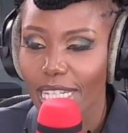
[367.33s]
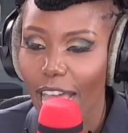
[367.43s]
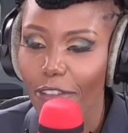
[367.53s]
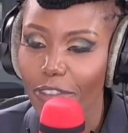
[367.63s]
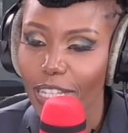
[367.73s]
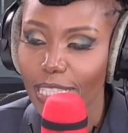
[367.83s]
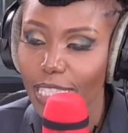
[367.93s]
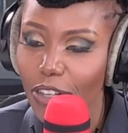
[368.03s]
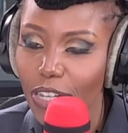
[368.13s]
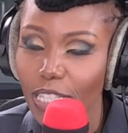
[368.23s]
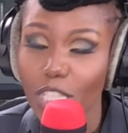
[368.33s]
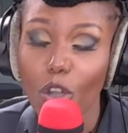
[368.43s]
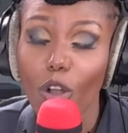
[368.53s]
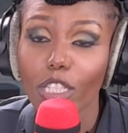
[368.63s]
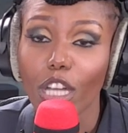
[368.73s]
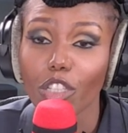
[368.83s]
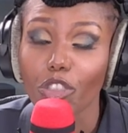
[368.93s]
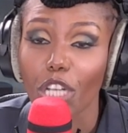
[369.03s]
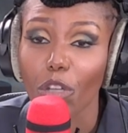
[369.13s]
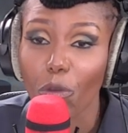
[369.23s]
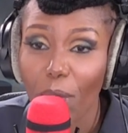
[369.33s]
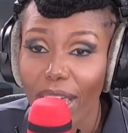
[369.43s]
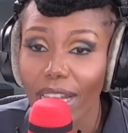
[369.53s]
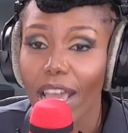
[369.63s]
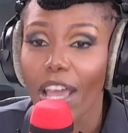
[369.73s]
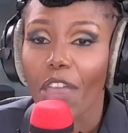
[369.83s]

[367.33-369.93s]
Netflix series. It's called Country Queen.